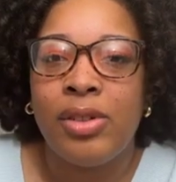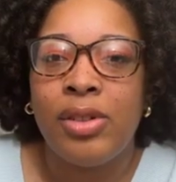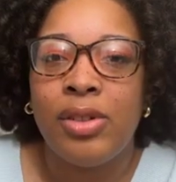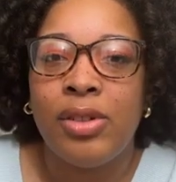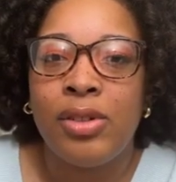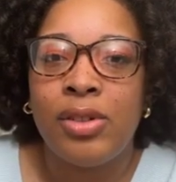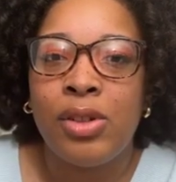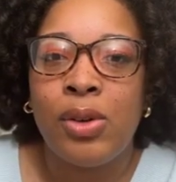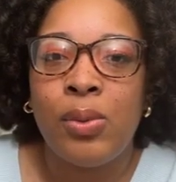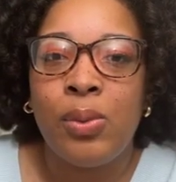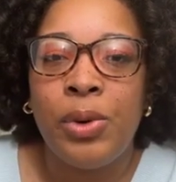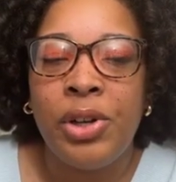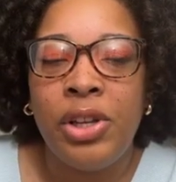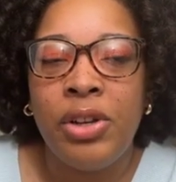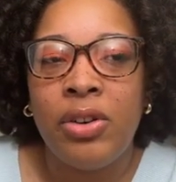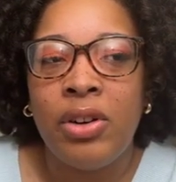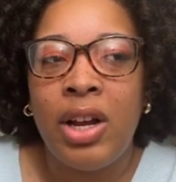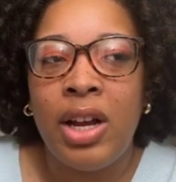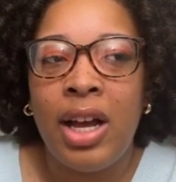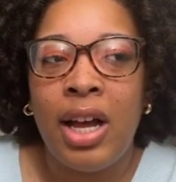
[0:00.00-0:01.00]
So when you're
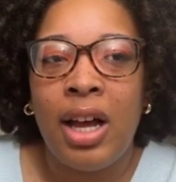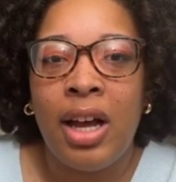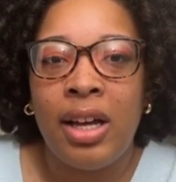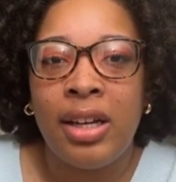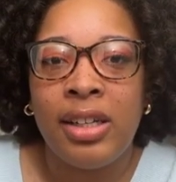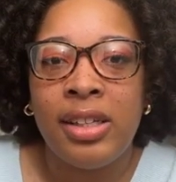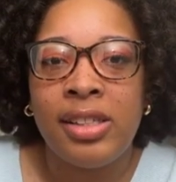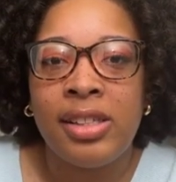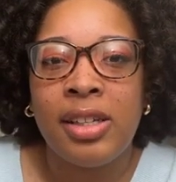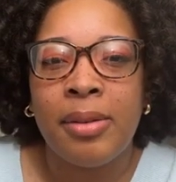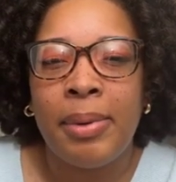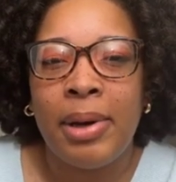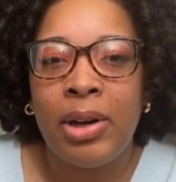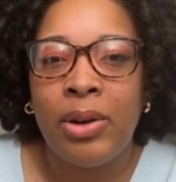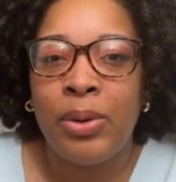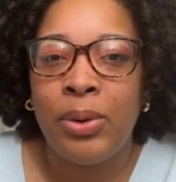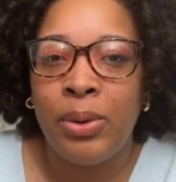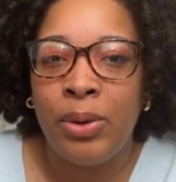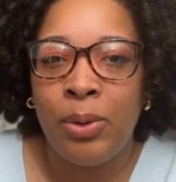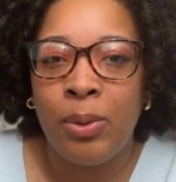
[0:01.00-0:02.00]
not honest about
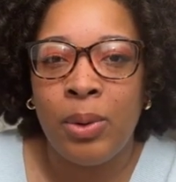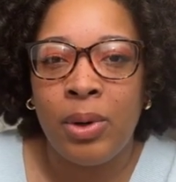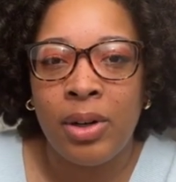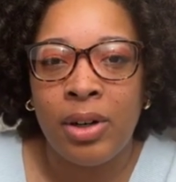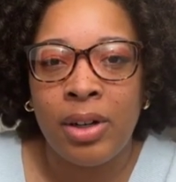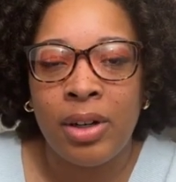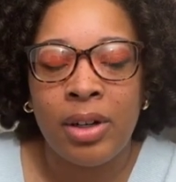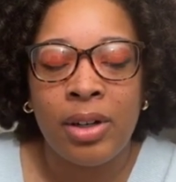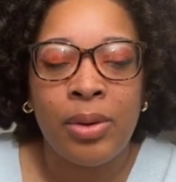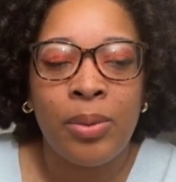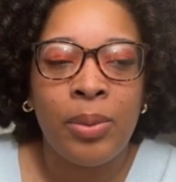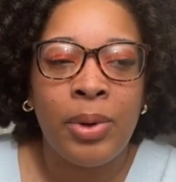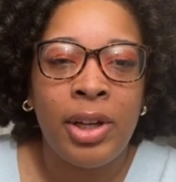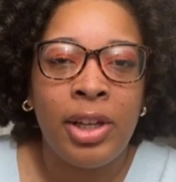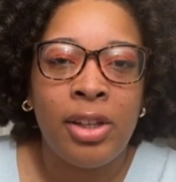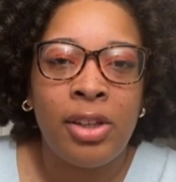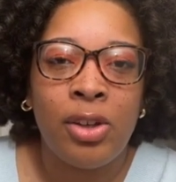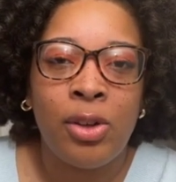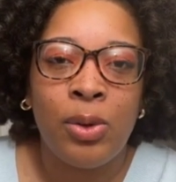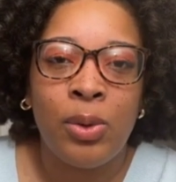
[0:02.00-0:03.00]
who you are, when
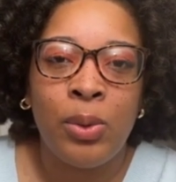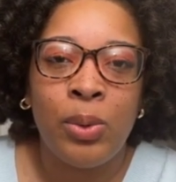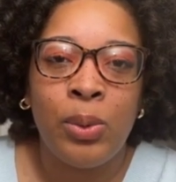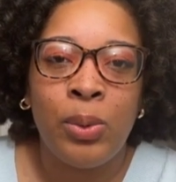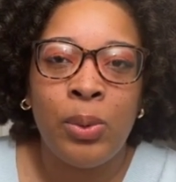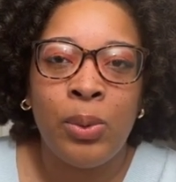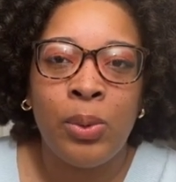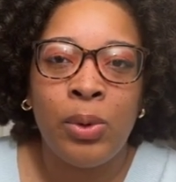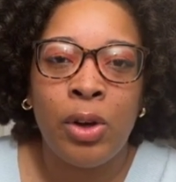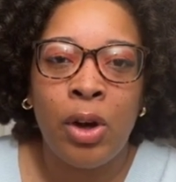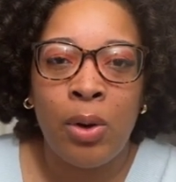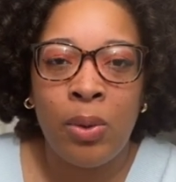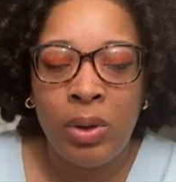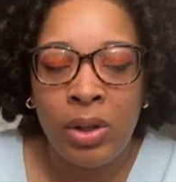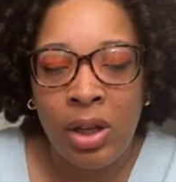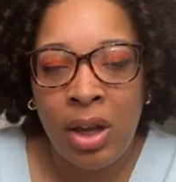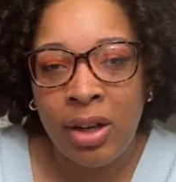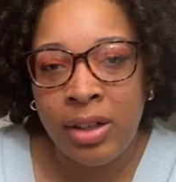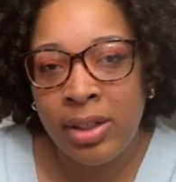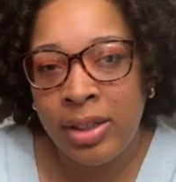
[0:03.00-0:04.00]
you go
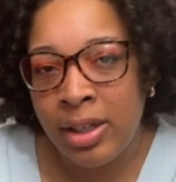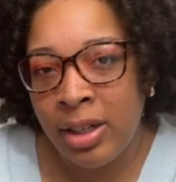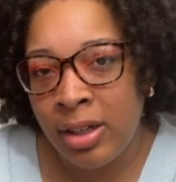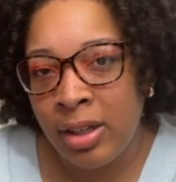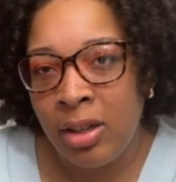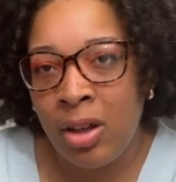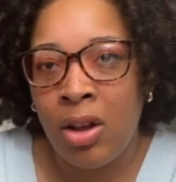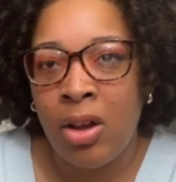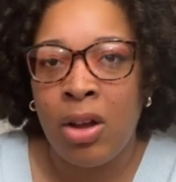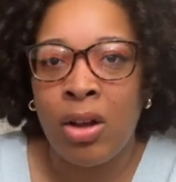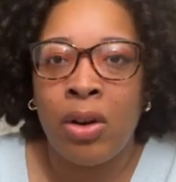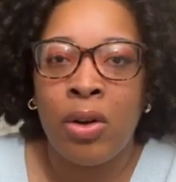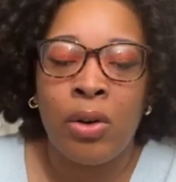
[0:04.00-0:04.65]
along to get along or